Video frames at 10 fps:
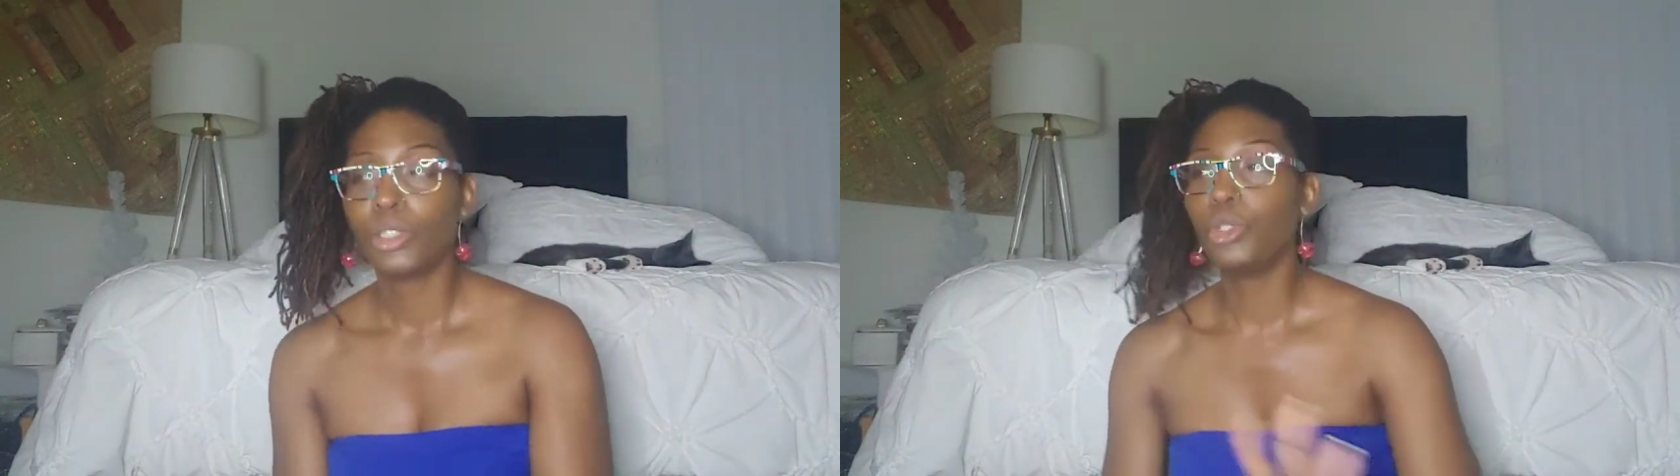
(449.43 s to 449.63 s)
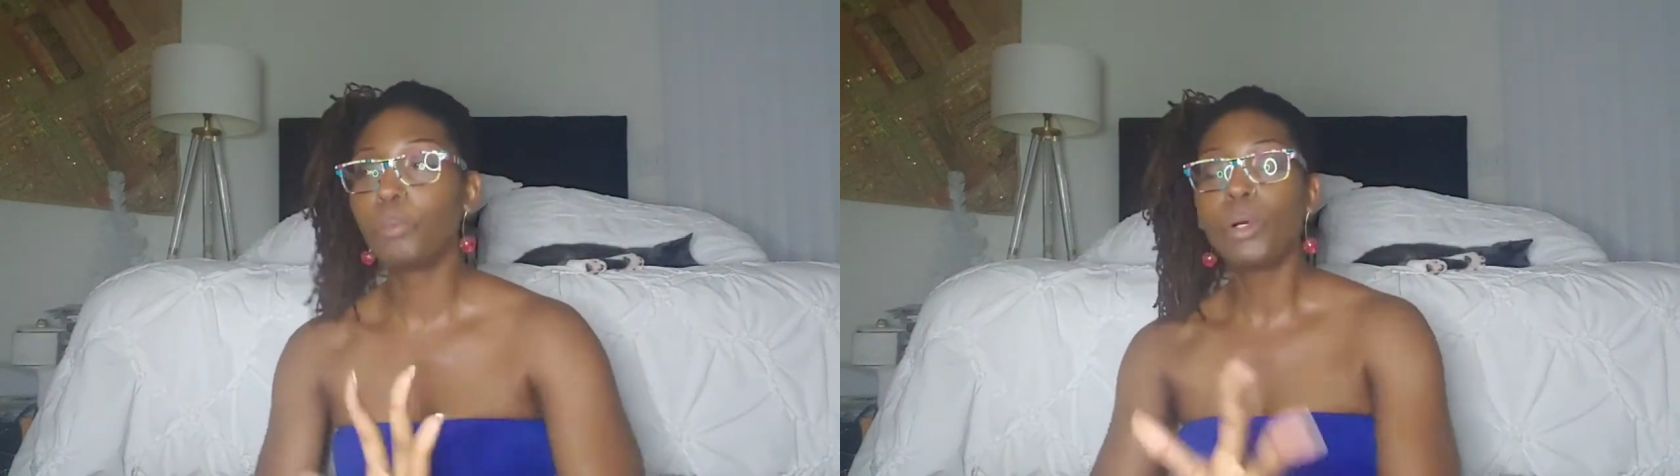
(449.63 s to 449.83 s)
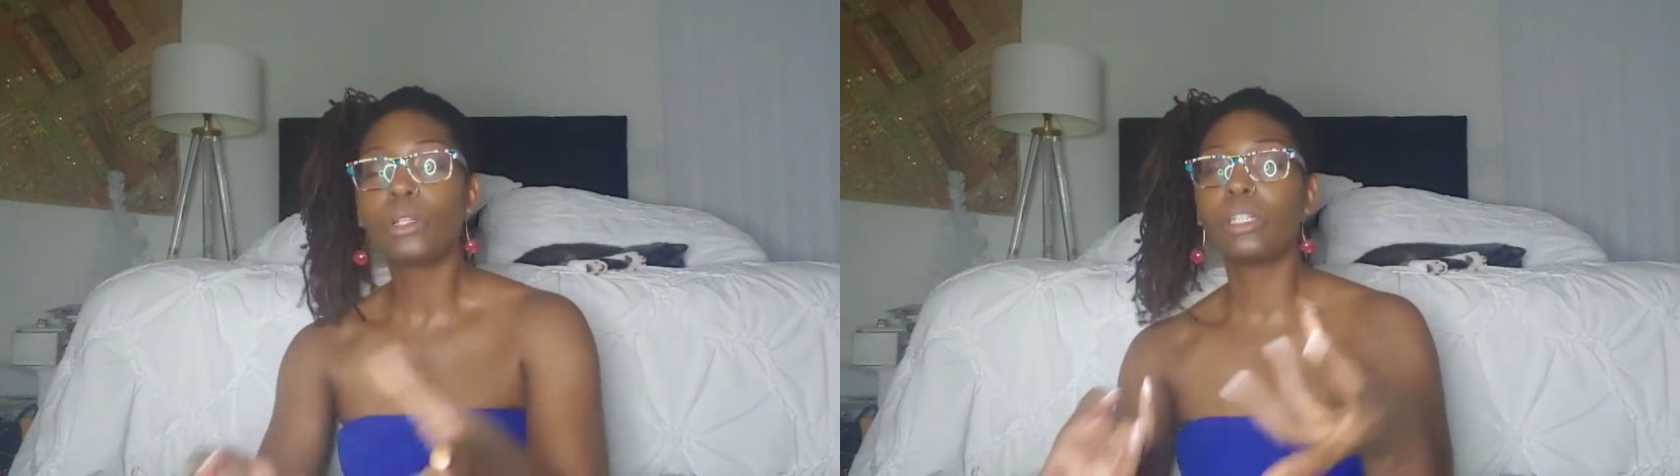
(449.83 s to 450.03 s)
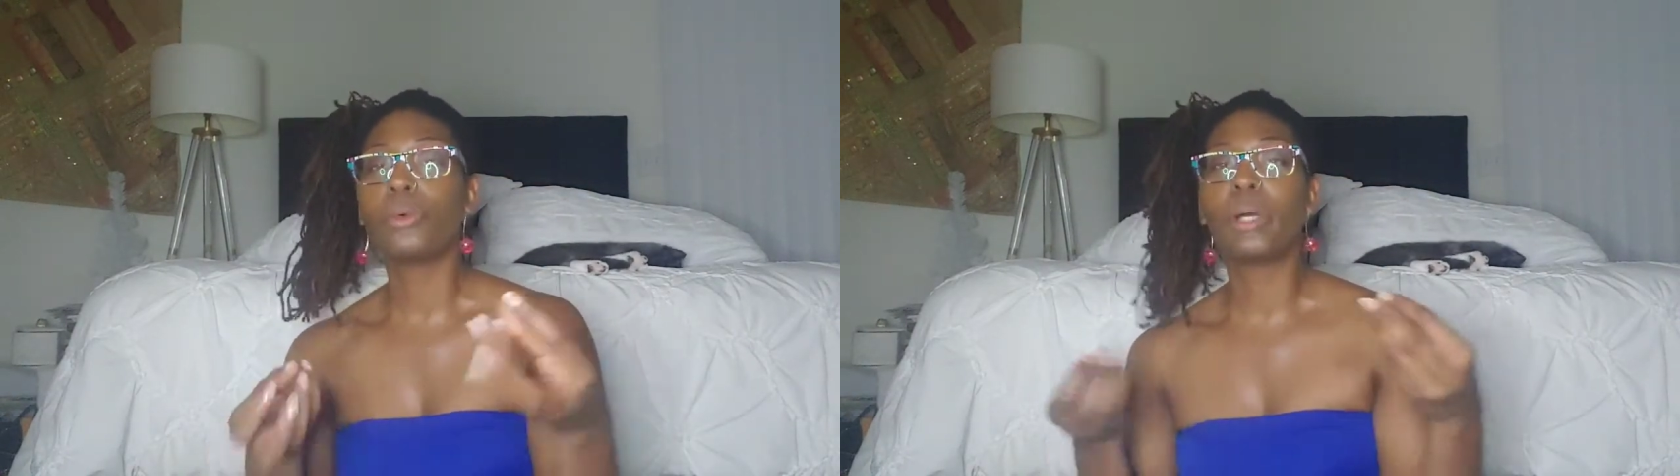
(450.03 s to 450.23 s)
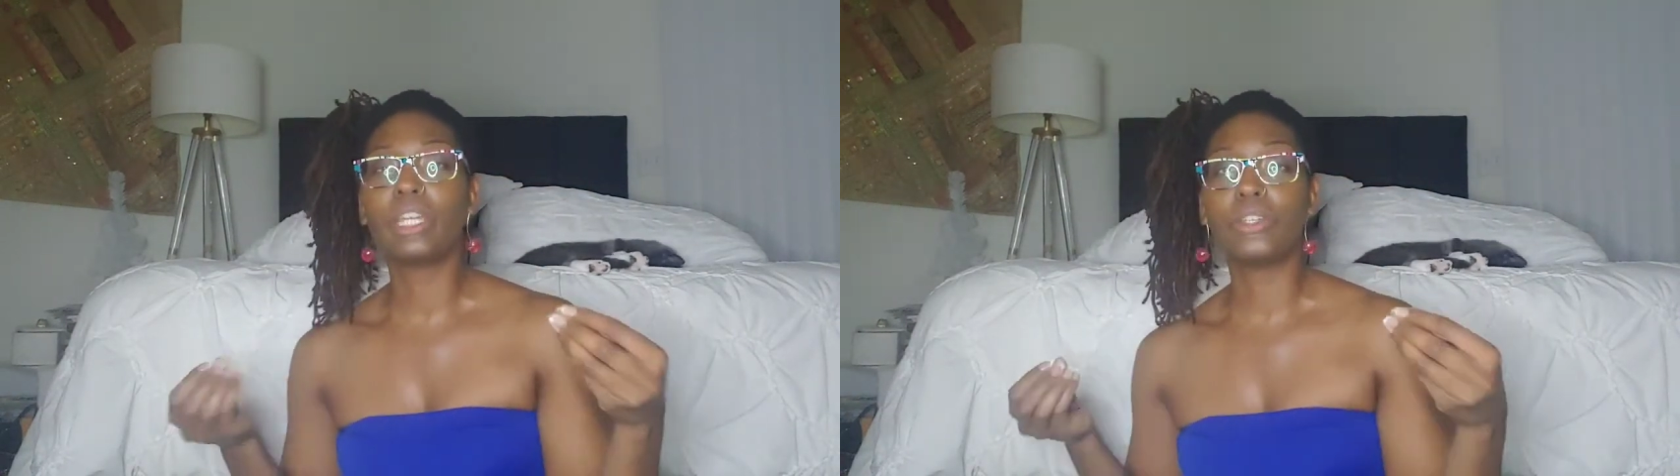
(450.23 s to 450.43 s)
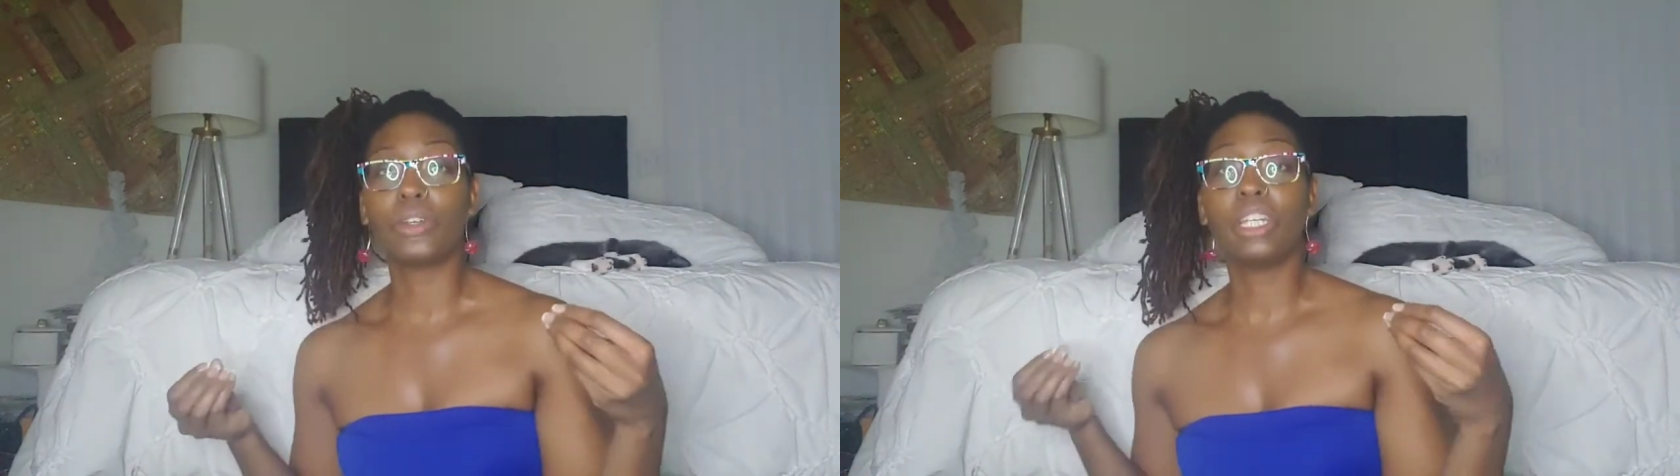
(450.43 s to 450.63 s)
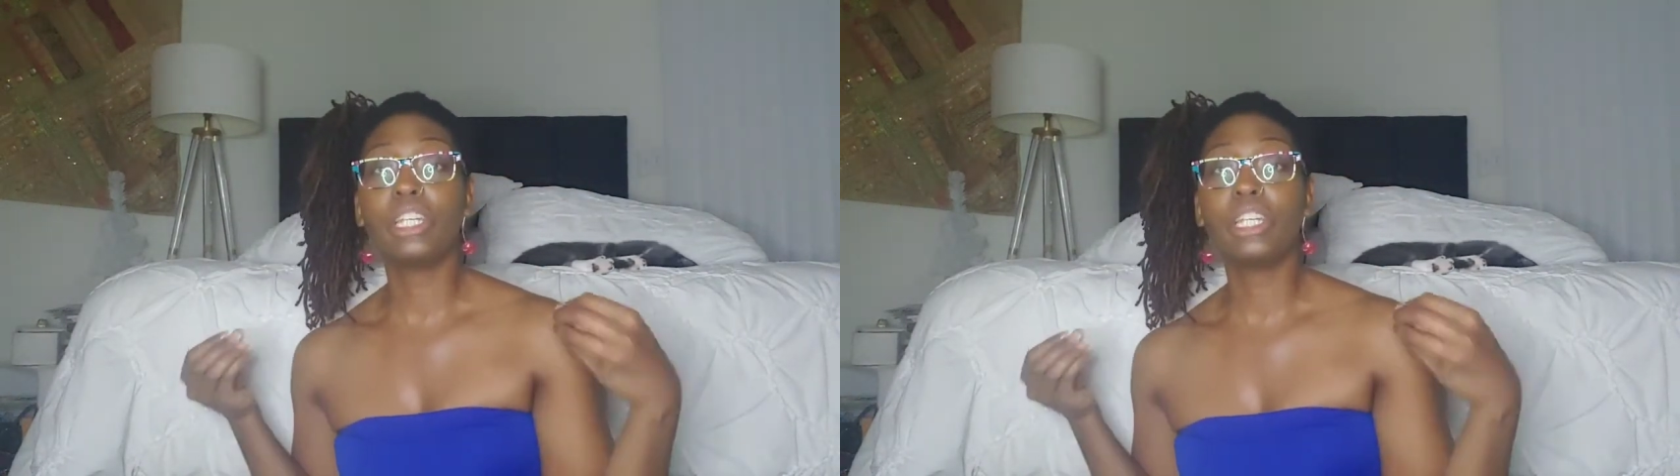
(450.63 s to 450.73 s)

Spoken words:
you're pulling away your